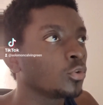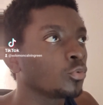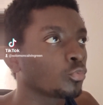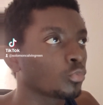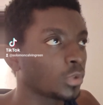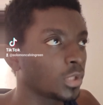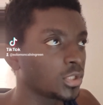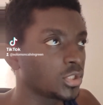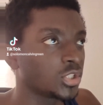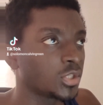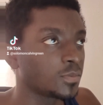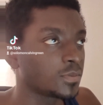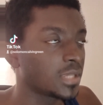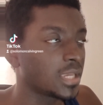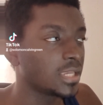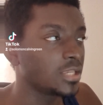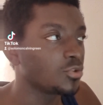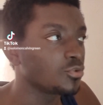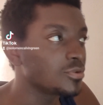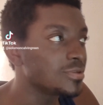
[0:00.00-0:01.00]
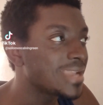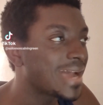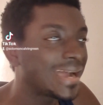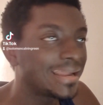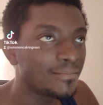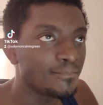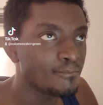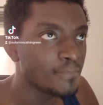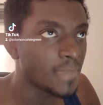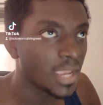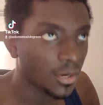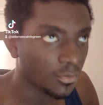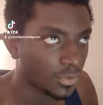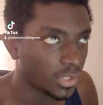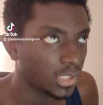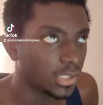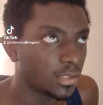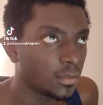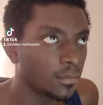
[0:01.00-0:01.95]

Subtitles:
relationships and you're not married.